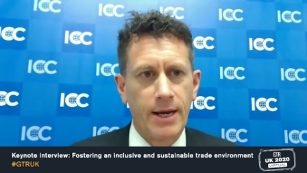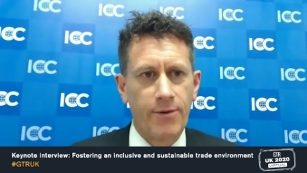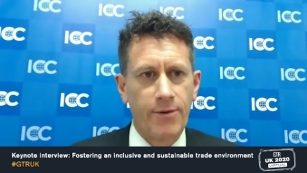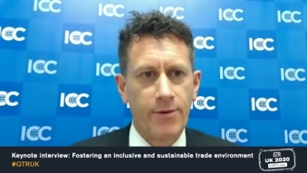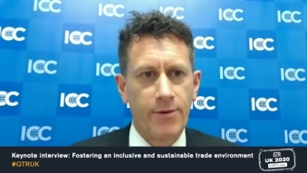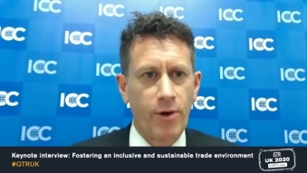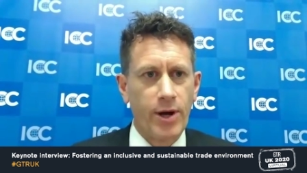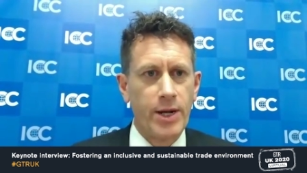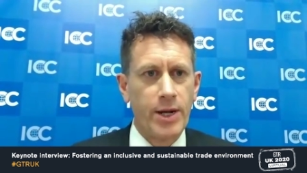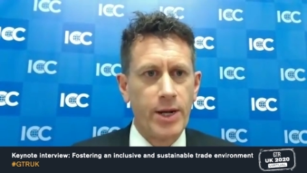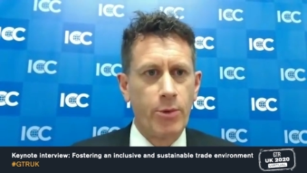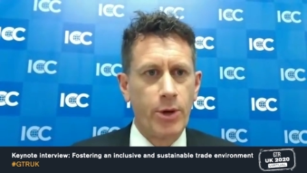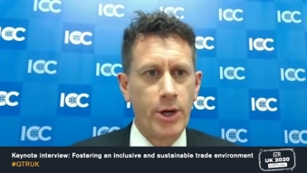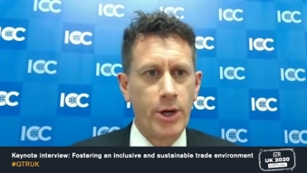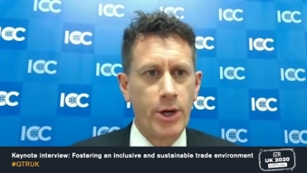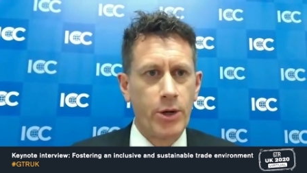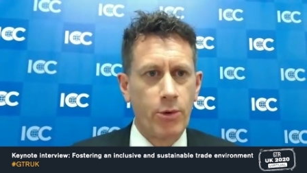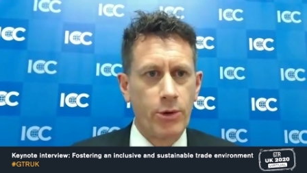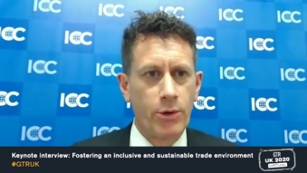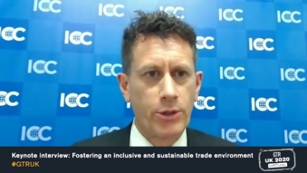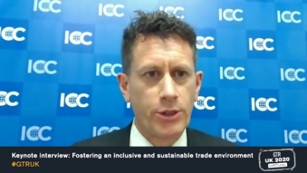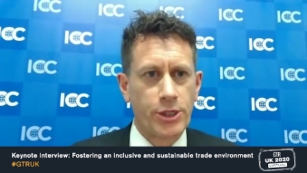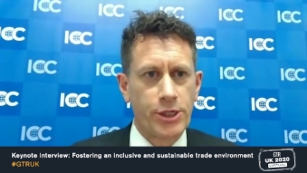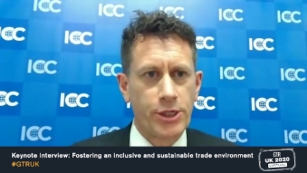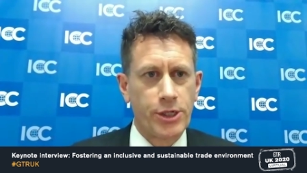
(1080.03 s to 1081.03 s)
For anyone who
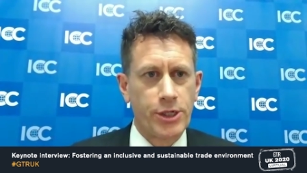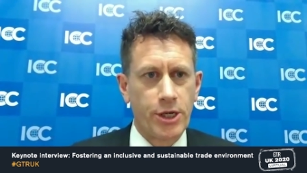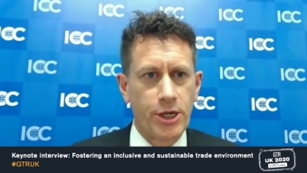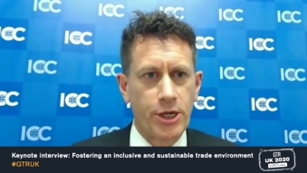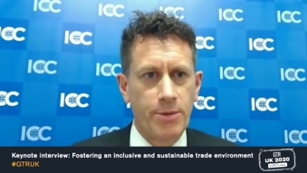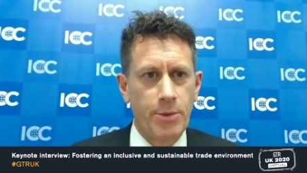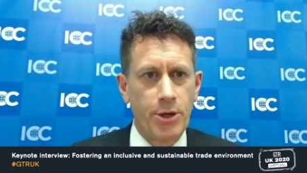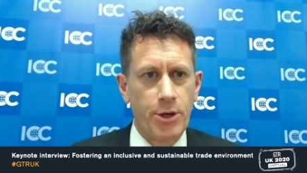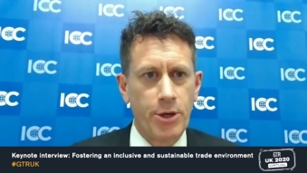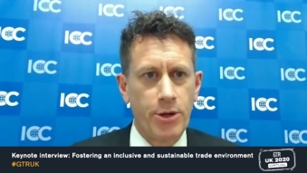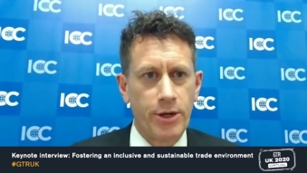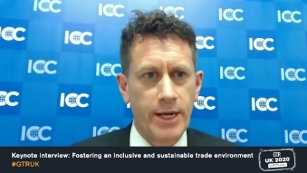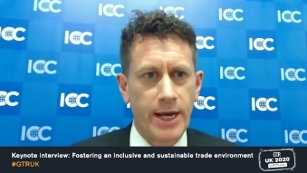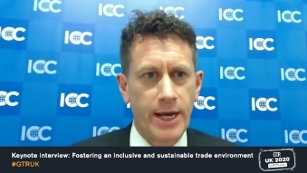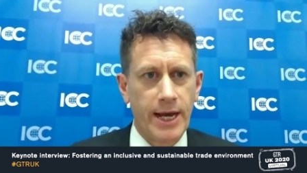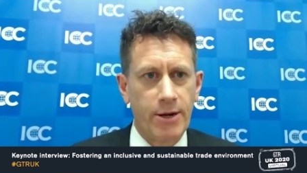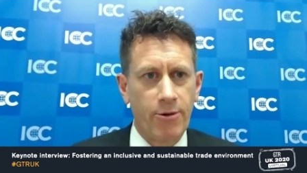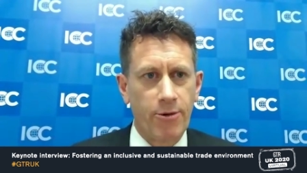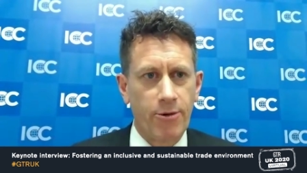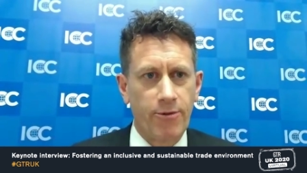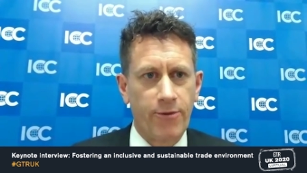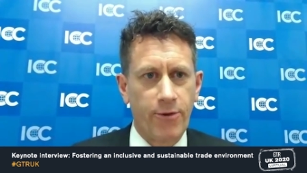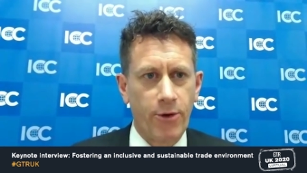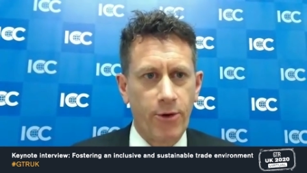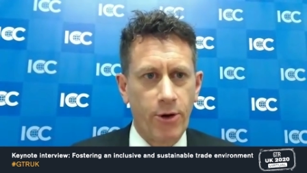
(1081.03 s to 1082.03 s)
wants to communicate
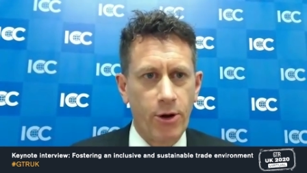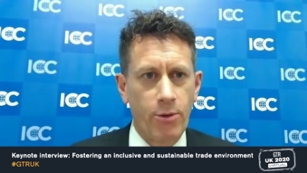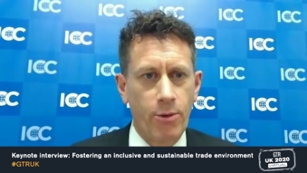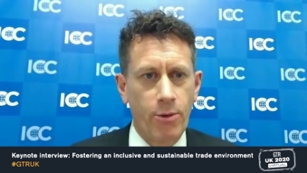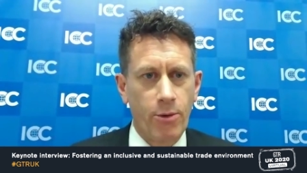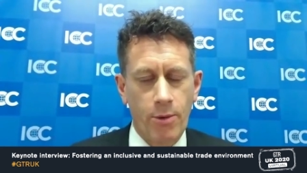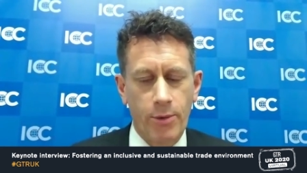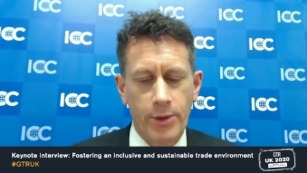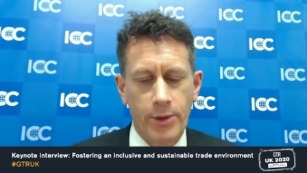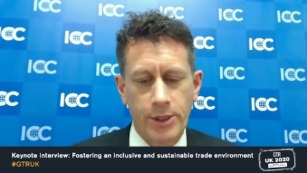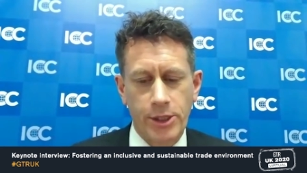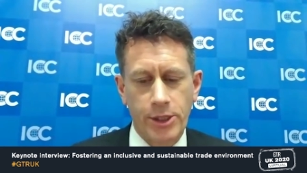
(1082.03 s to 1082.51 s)
or follow what we're